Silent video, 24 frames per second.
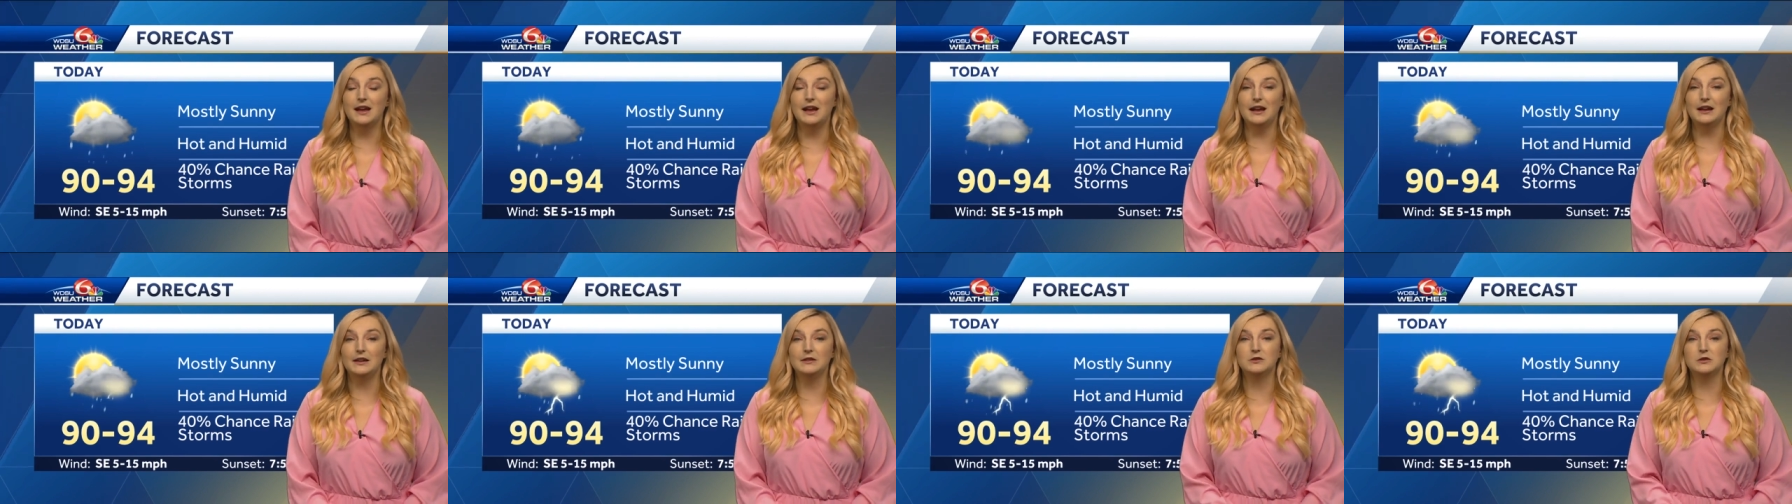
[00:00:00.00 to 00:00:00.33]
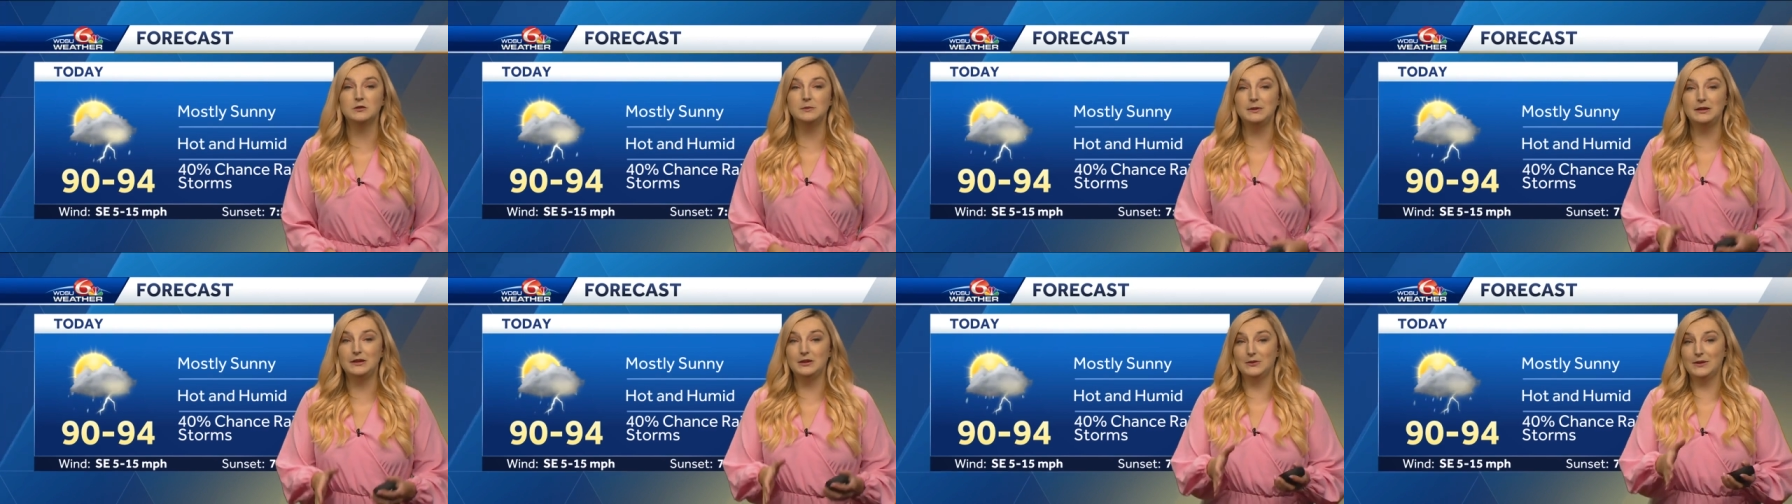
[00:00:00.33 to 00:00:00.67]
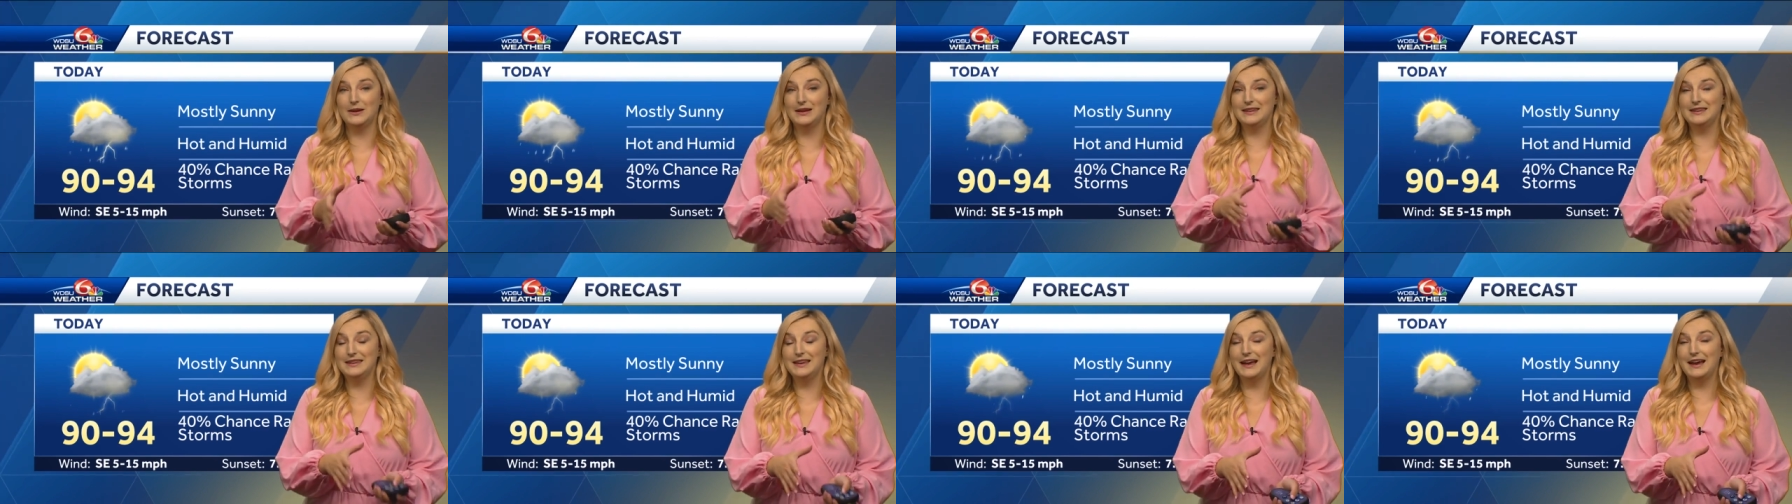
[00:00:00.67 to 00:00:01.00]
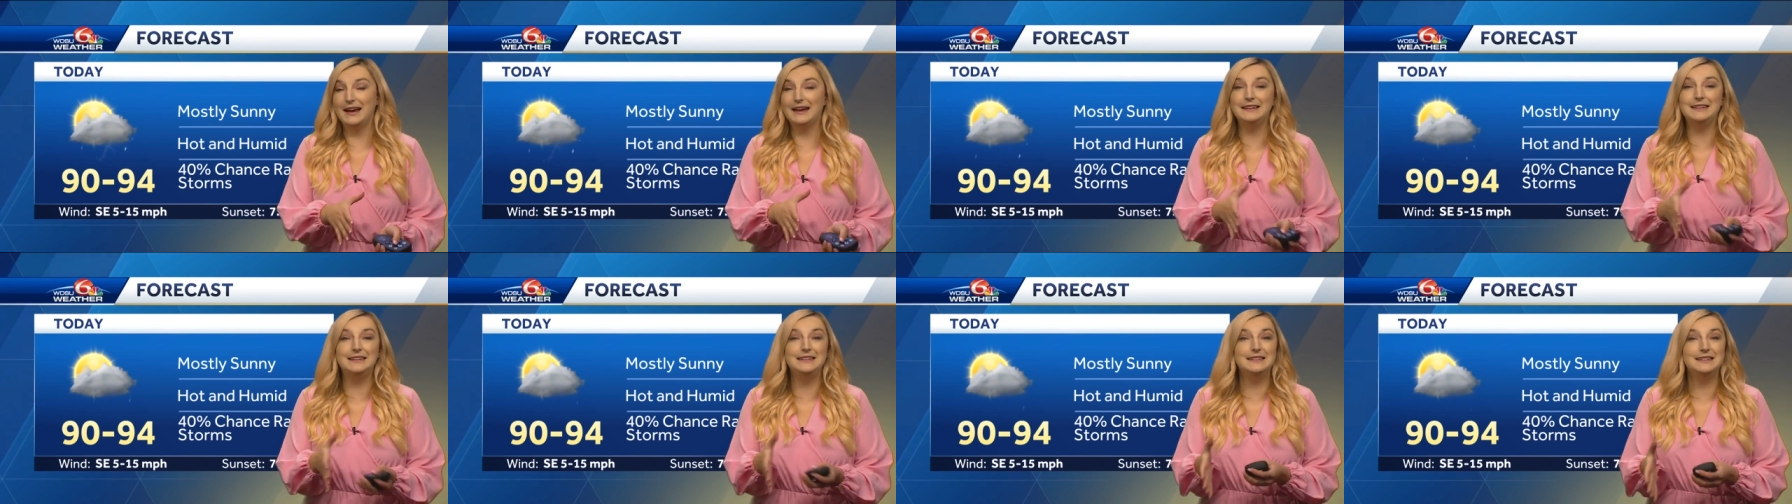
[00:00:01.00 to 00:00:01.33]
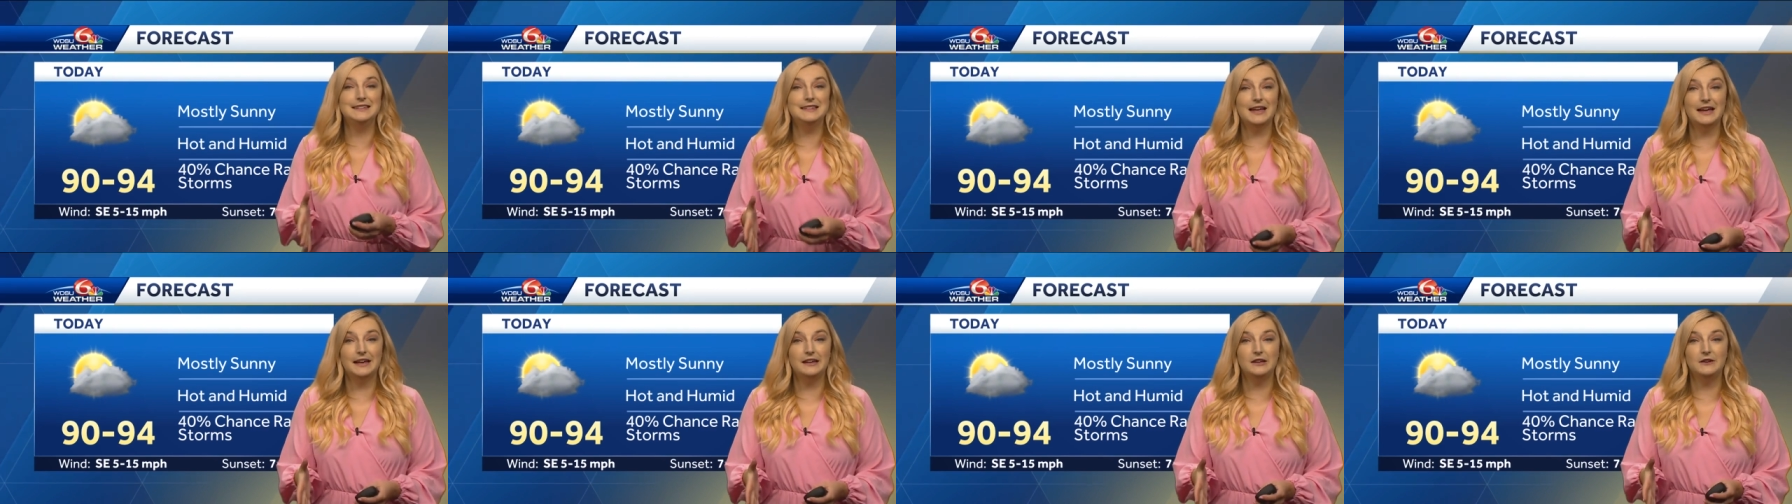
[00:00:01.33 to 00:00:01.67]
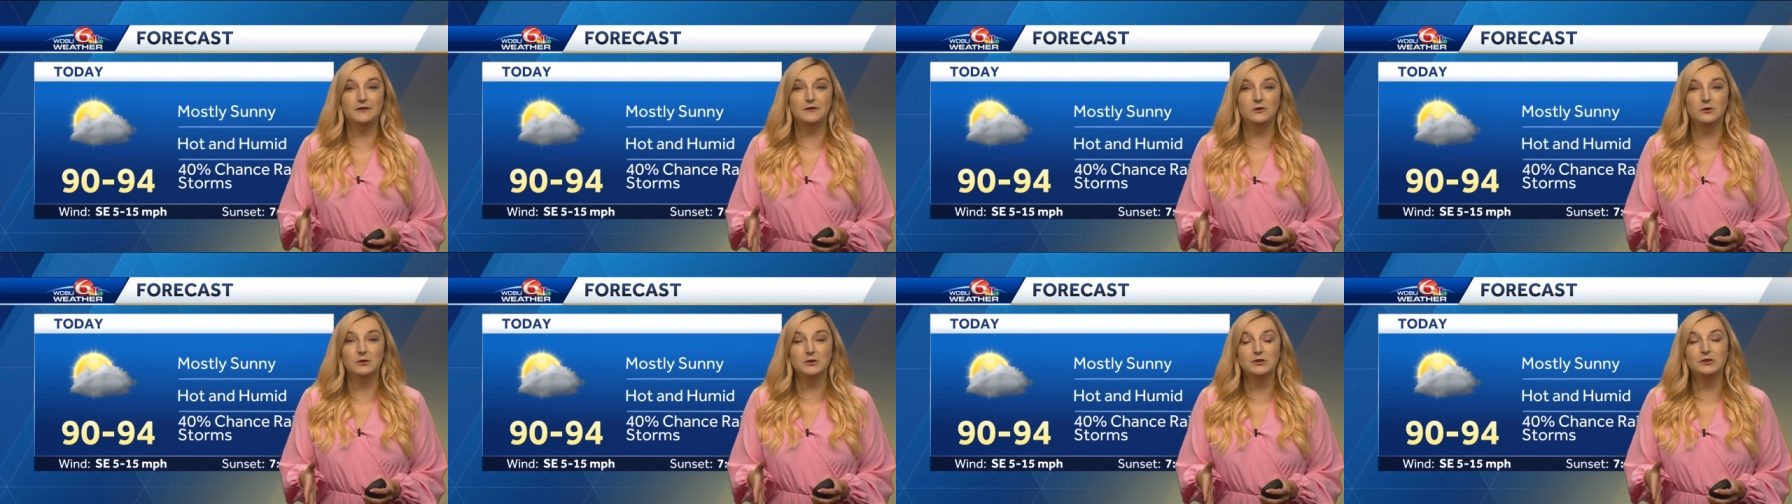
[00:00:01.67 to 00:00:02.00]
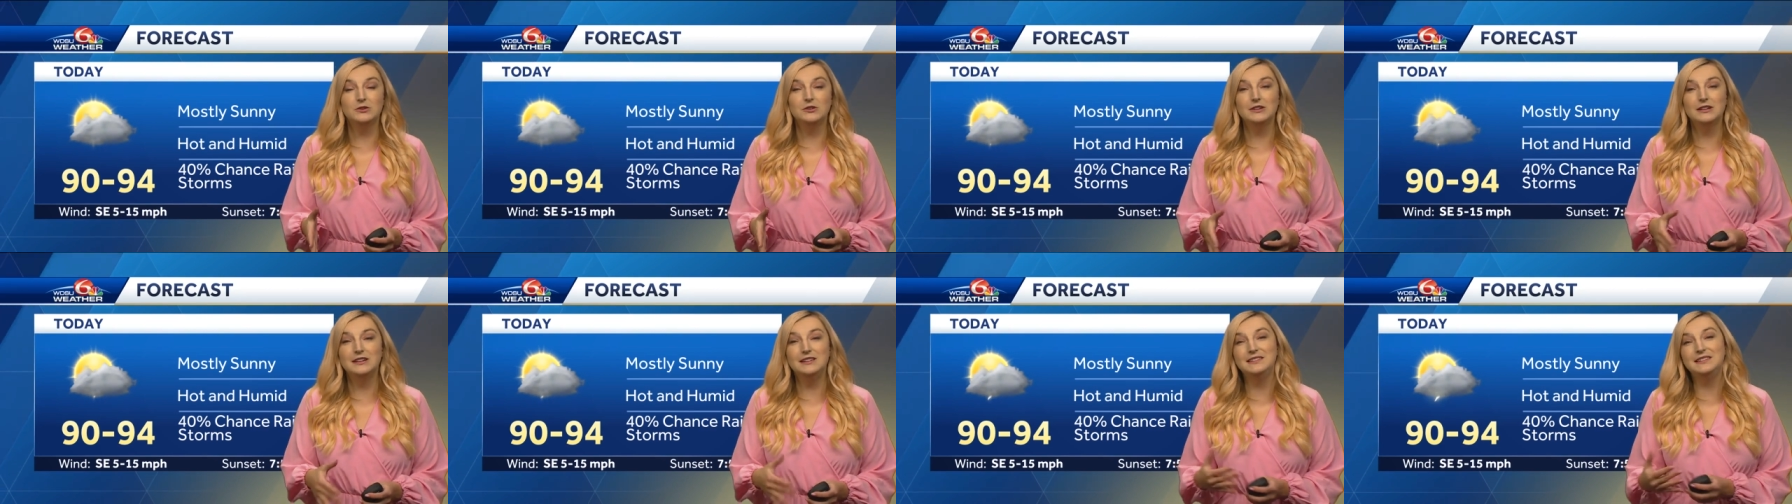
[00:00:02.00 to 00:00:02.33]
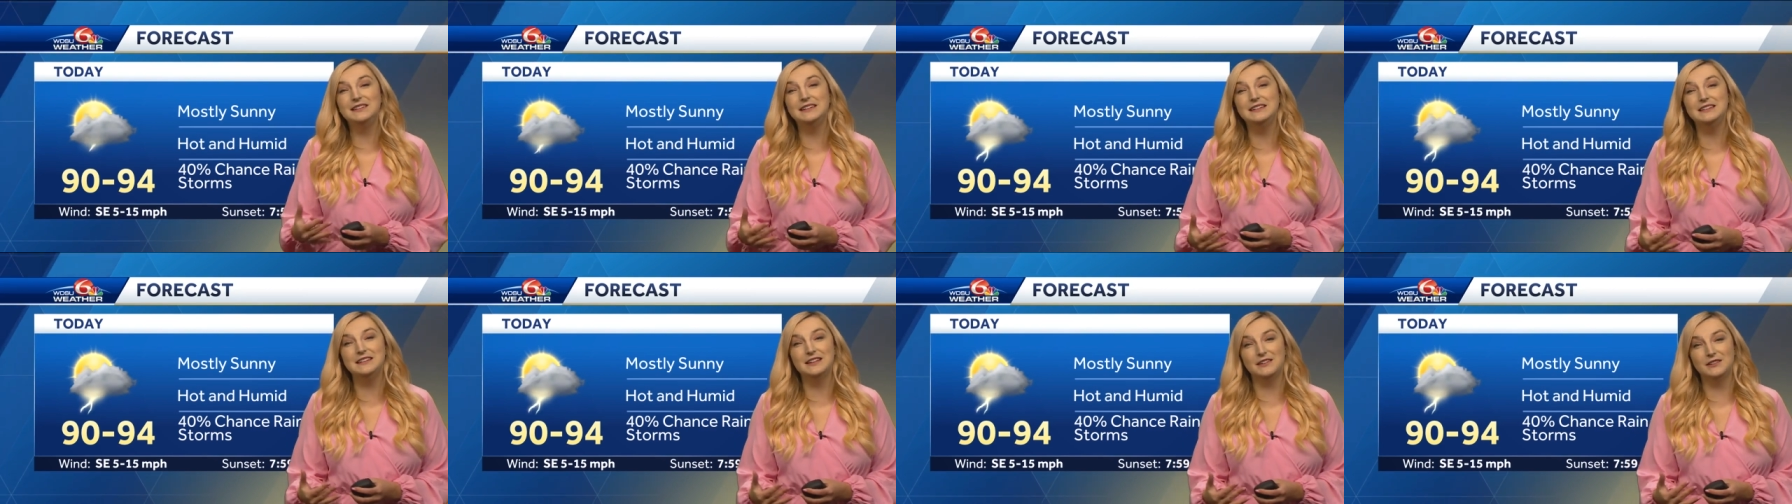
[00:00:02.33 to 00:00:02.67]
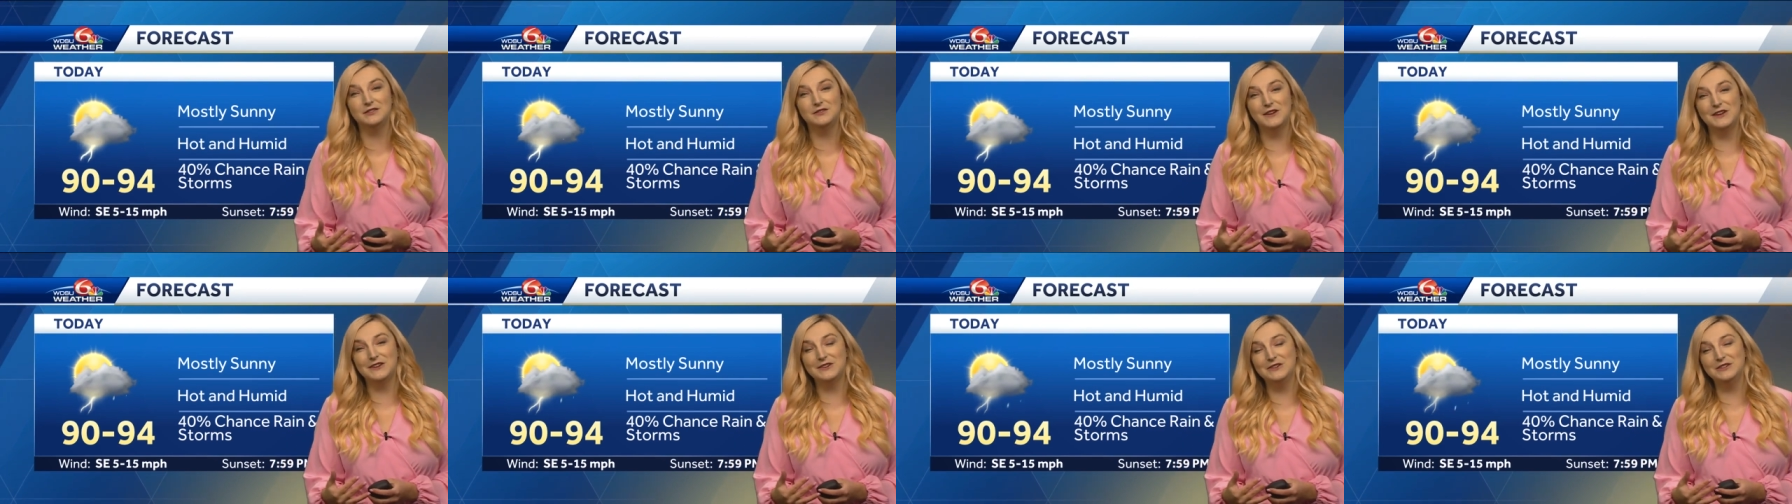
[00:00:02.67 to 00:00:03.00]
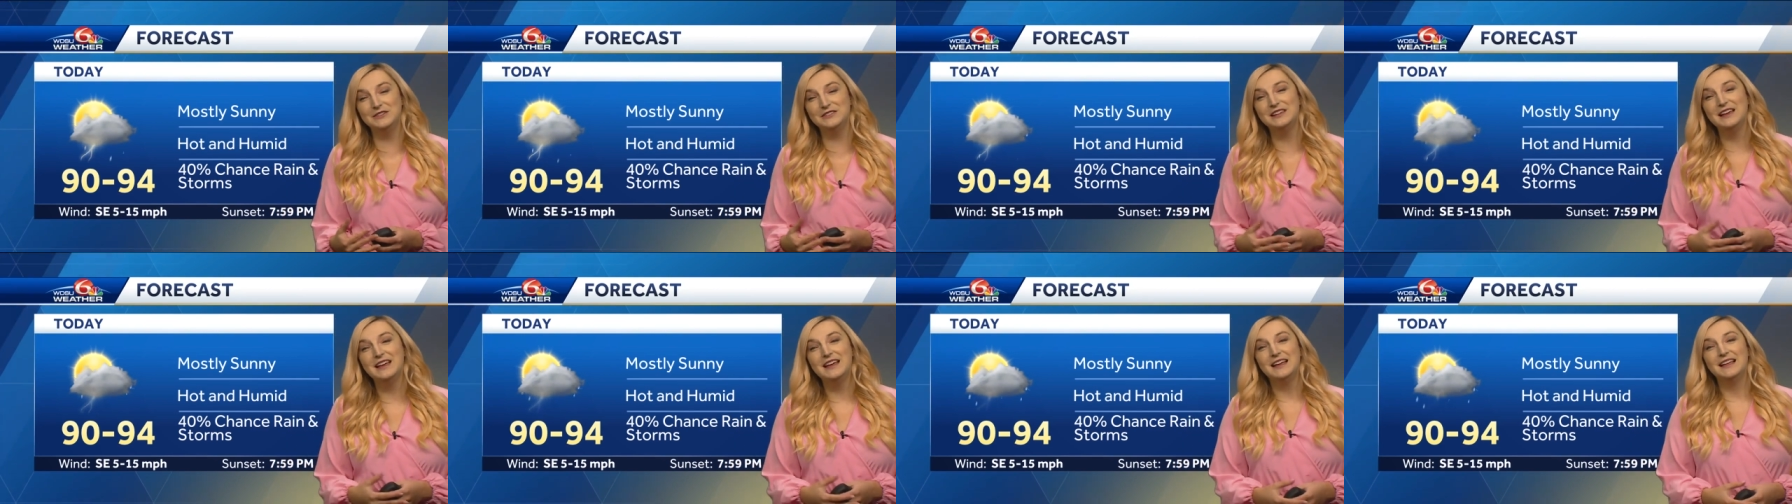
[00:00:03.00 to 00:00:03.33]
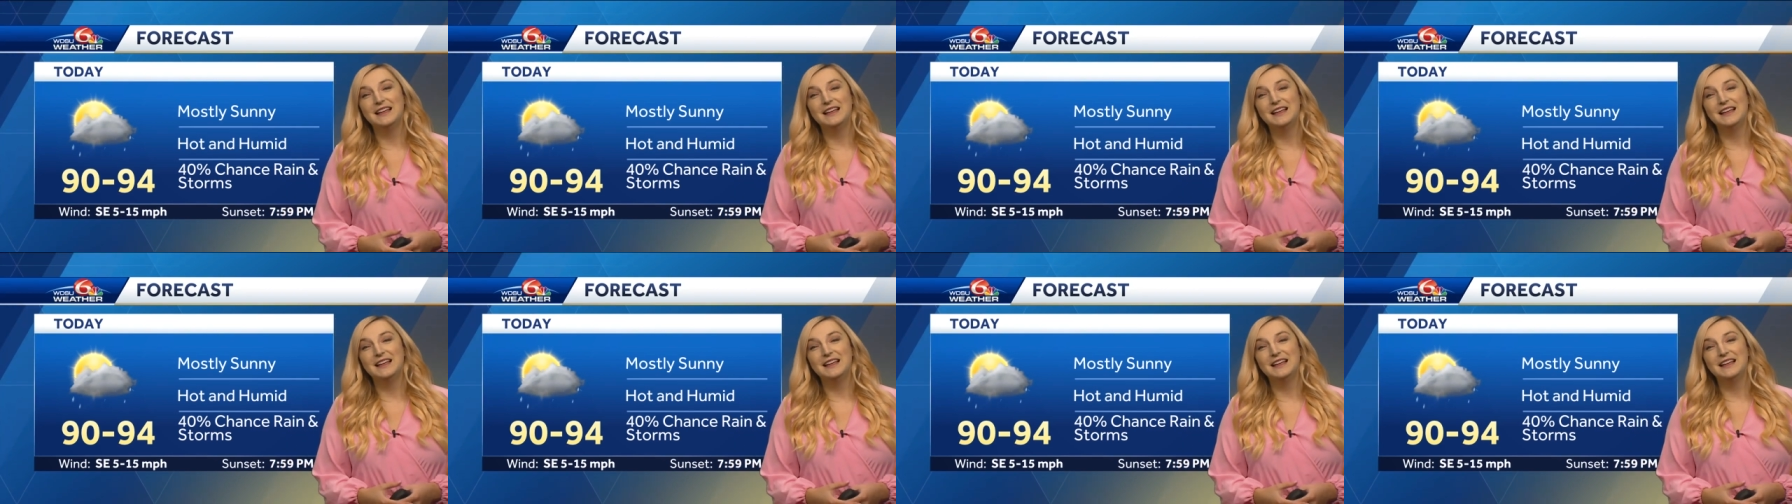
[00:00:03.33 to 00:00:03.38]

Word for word: Highs will be around 90 to 94 degrees. Heat index values